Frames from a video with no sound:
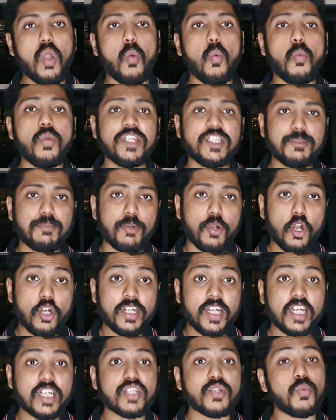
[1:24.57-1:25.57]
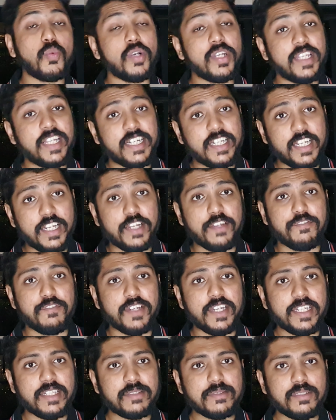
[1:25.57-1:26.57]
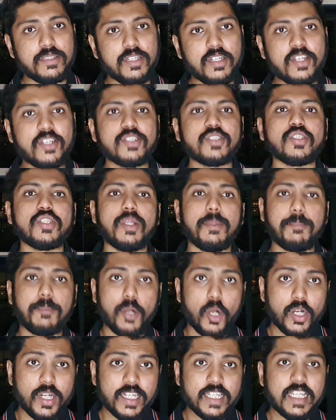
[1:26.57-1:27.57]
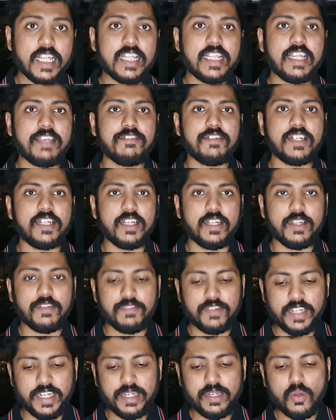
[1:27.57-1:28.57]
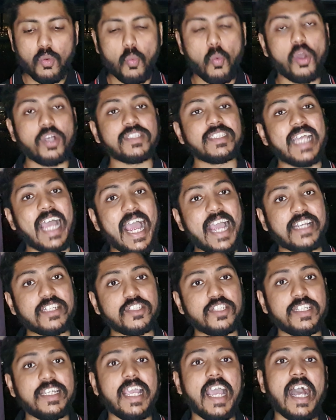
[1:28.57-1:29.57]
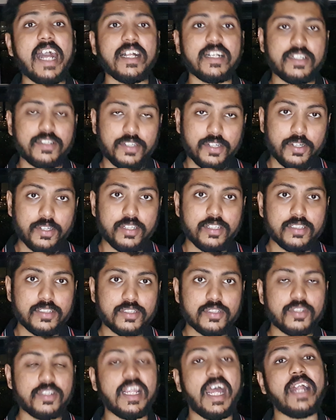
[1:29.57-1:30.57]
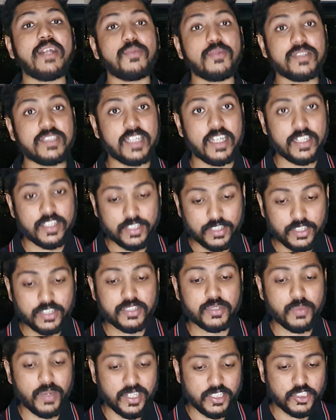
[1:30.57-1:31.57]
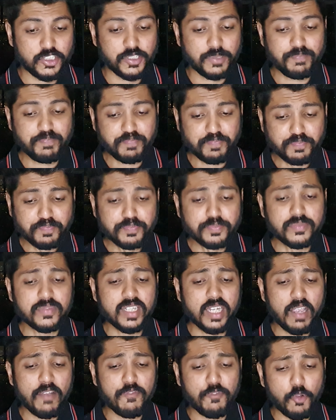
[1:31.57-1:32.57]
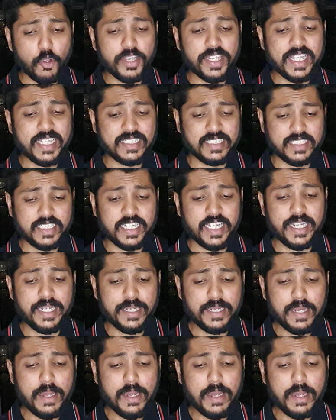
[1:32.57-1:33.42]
Which product were they delivering? So the product that they were delivering was actually alcohol. So that was our third question for yesterday.